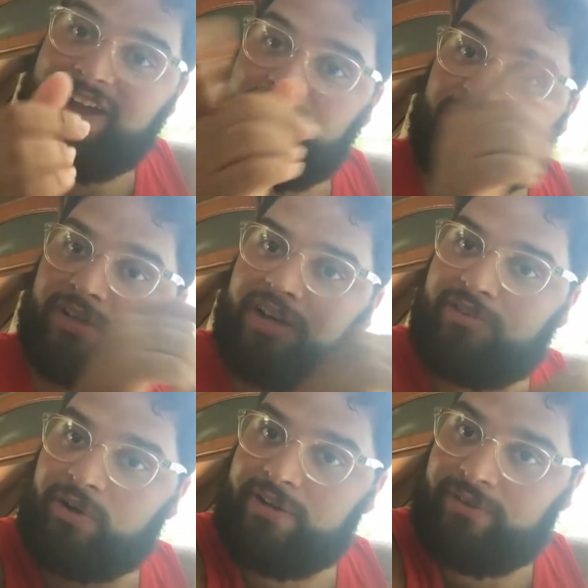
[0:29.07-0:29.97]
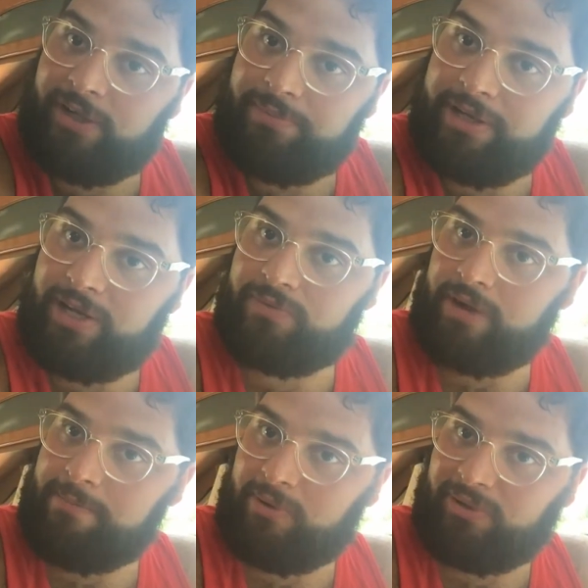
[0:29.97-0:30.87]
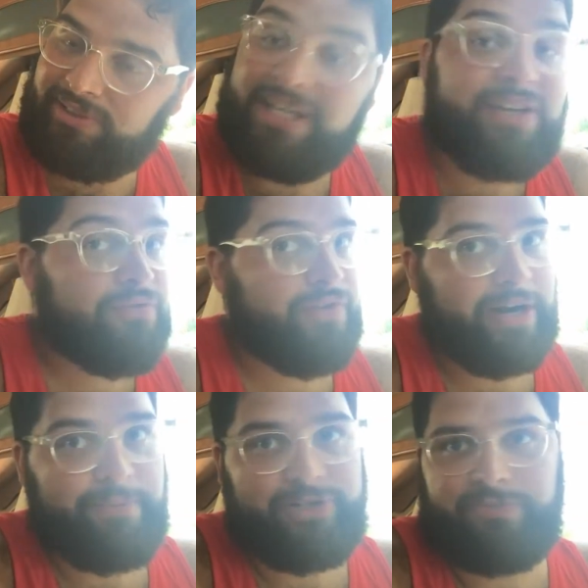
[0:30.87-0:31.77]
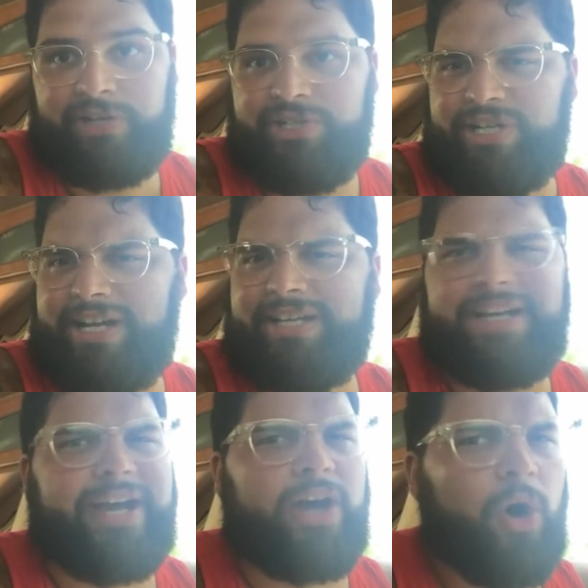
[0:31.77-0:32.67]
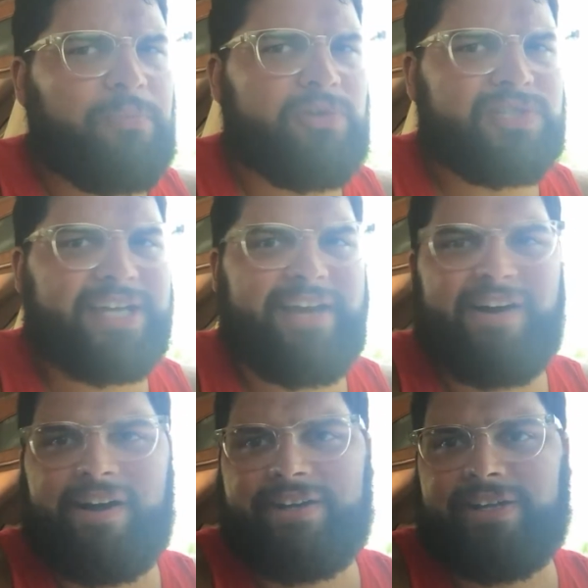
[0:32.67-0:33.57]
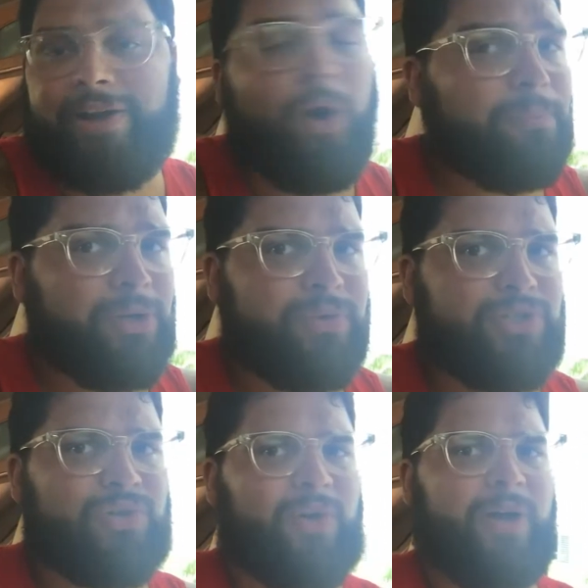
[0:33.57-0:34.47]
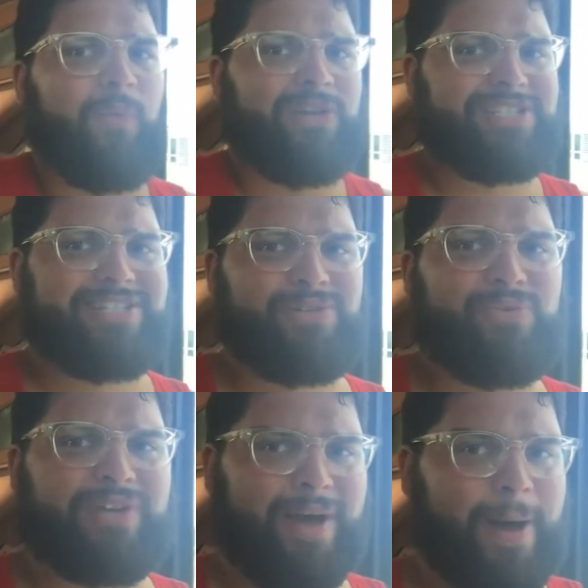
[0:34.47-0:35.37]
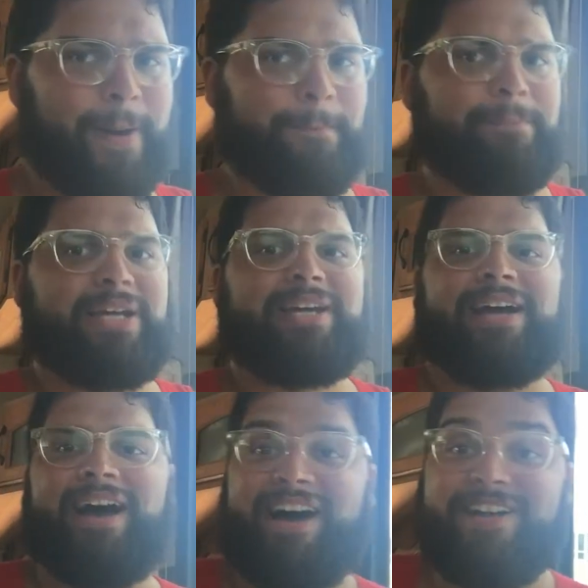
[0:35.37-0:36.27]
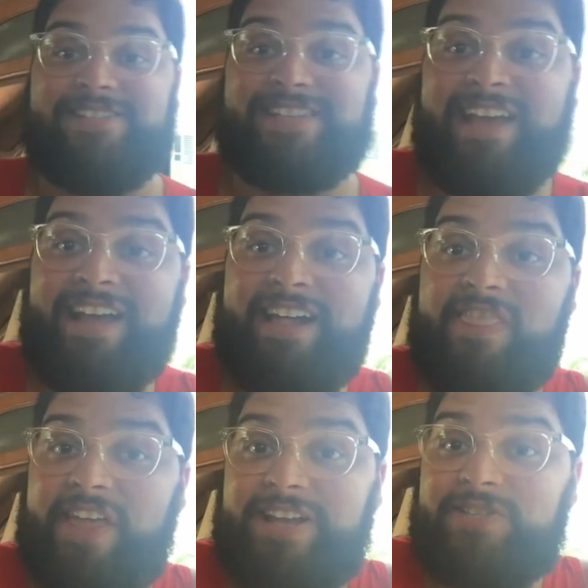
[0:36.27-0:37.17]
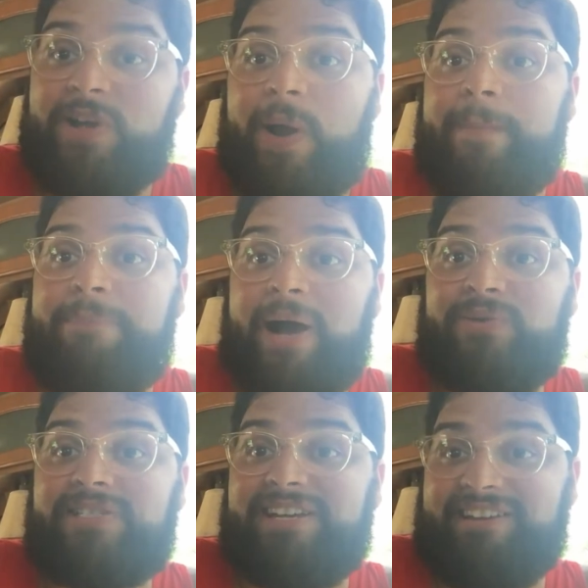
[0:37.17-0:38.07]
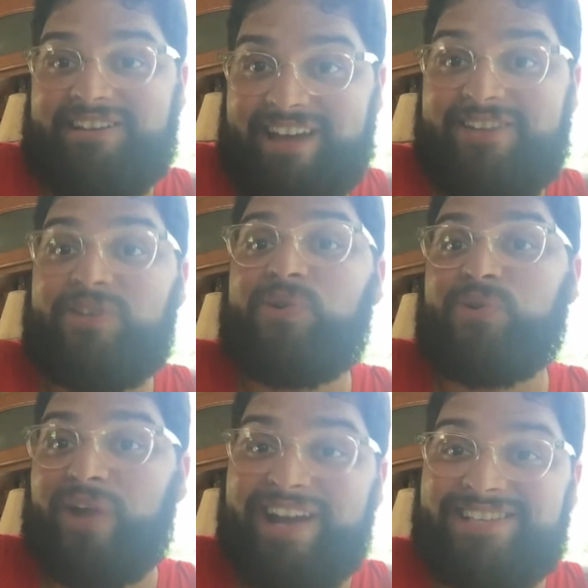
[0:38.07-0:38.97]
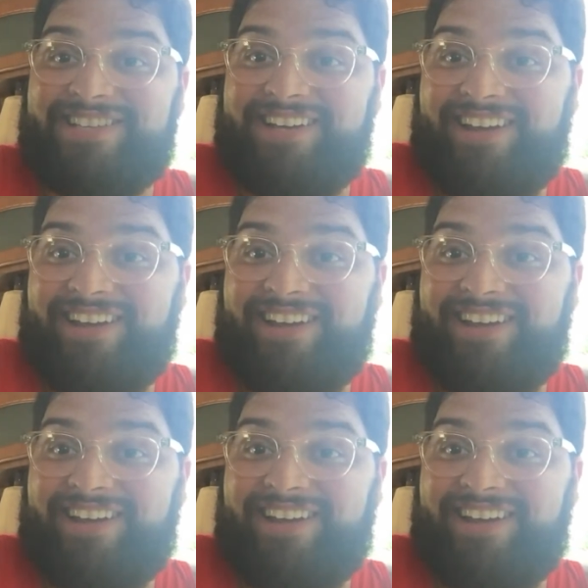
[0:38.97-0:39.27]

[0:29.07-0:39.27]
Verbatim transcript: And if you have already followed me on Rumble, very much appreciated and I hope you stay on and hope you enjoy what's to come because things are about to get crazy.